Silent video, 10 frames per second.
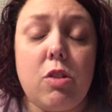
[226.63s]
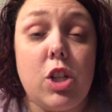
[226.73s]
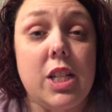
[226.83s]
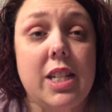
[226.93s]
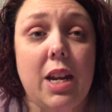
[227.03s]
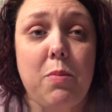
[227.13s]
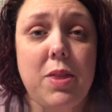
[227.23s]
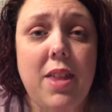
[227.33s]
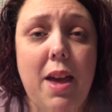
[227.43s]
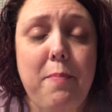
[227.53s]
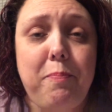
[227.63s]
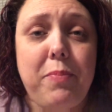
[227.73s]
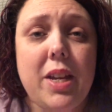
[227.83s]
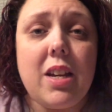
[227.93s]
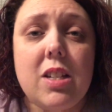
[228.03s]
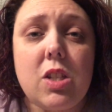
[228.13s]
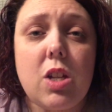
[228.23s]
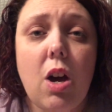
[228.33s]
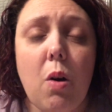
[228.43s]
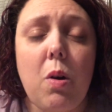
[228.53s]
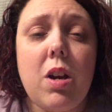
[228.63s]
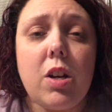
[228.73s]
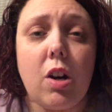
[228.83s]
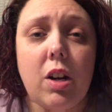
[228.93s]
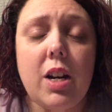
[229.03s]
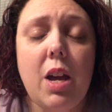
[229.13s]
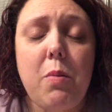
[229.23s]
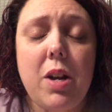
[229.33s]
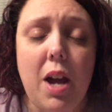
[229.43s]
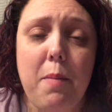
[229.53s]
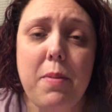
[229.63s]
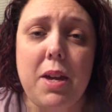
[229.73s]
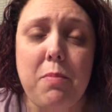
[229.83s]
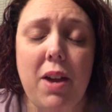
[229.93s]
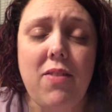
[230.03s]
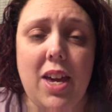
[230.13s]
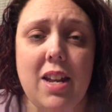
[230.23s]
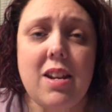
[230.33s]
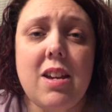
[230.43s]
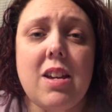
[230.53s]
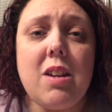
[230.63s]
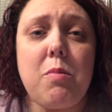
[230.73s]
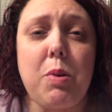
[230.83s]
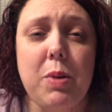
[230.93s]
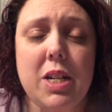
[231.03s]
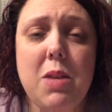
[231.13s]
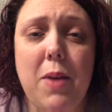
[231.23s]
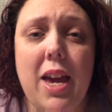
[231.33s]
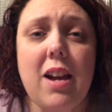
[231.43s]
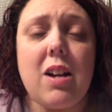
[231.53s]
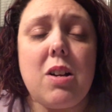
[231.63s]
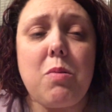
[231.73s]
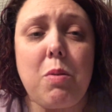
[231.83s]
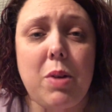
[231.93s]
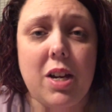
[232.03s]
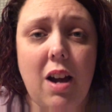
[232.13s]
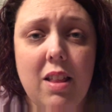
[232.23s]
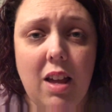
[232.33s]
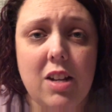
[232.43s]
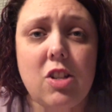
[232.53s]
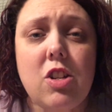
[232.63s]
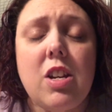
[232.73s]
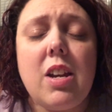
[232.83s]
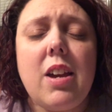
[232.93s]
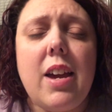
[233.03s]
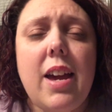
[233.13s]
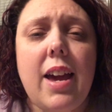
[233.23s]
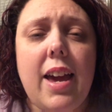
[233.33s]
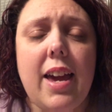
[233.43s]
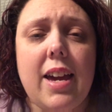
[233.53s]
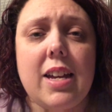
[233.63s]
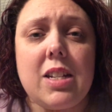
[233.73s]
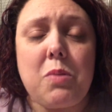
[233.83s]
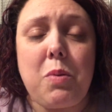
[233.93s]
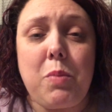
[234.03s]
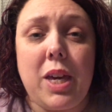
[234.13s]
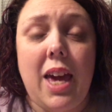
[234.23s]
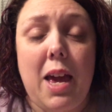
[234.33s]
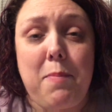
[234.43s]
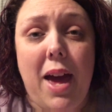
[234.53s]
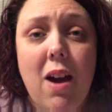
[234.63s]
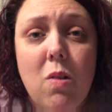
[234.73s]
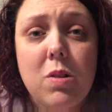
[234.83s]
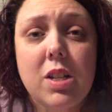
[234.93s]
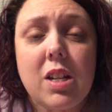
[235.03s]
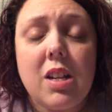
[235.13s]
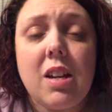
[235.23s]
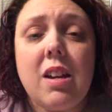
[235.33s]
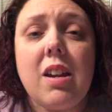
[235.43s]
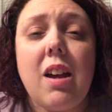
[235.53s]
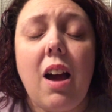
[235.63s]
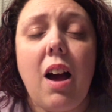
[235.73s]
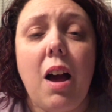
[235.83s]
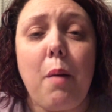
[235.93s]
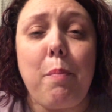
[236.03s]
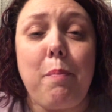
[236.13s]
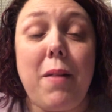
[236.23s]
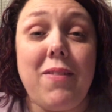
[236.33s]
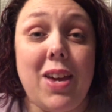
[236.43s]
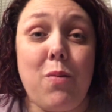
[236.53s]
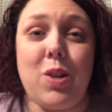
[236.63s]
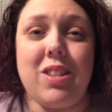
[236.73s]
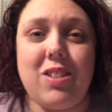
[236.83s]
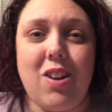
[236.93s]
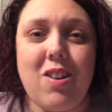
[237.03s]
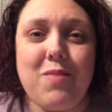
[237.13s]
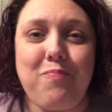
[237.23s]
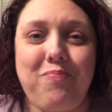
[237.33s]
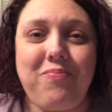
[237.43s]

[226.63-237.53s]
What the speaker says: she stayed with them. So Kirk and I went up in my van. We went to the bank. We went and got lunch. And when we came out, my van wouldn't start.